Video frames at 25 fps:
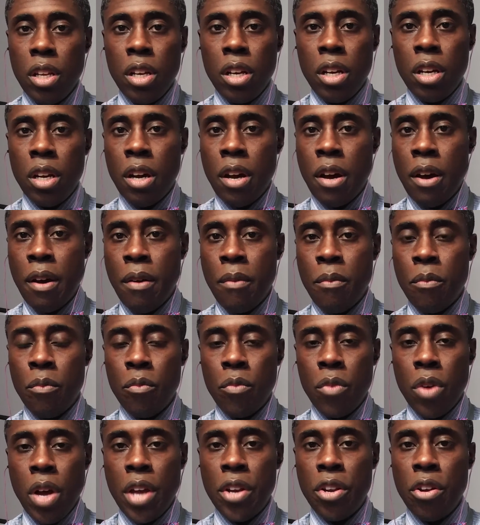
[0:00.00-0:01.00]

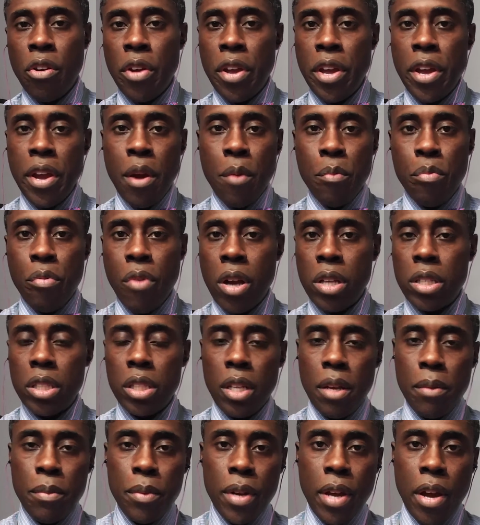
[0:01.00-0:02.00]
I know here at Bronx
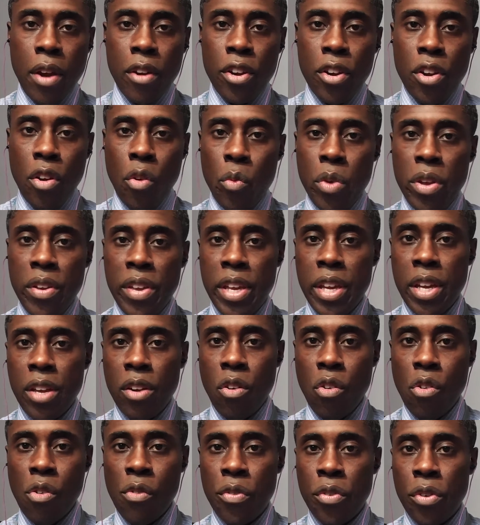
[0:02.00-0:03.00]
Lebanon, we get
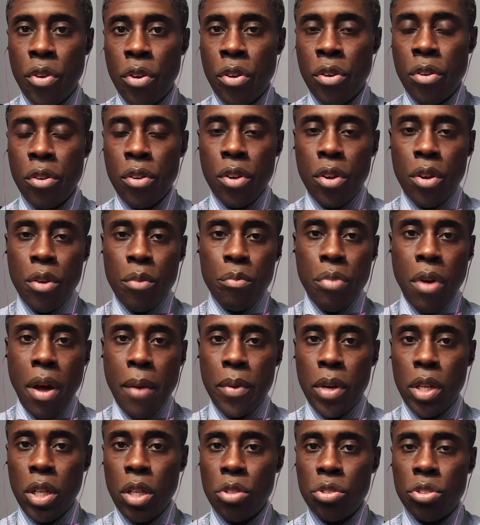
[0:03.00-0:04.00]
over
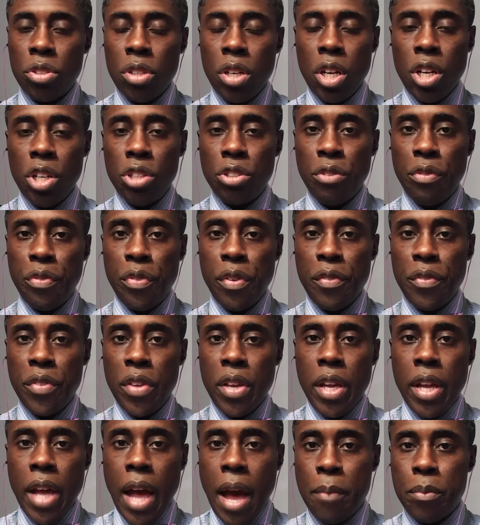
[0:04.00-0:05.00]
probably close to
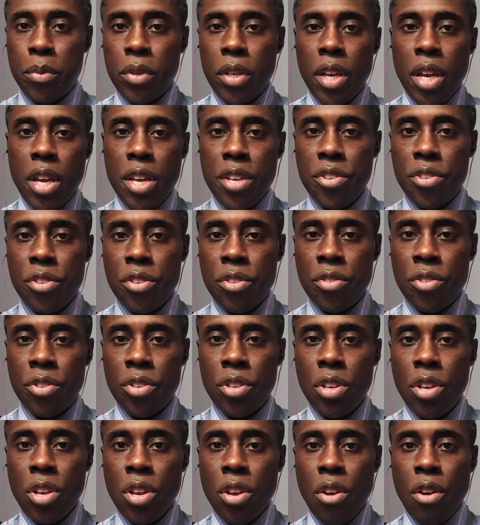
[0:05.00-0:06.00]
150 applications
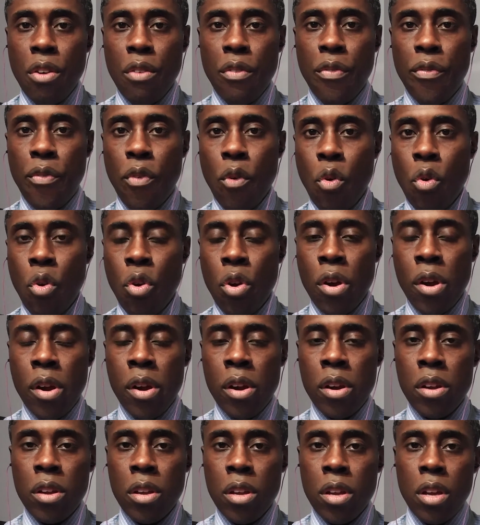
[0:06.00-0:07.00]
for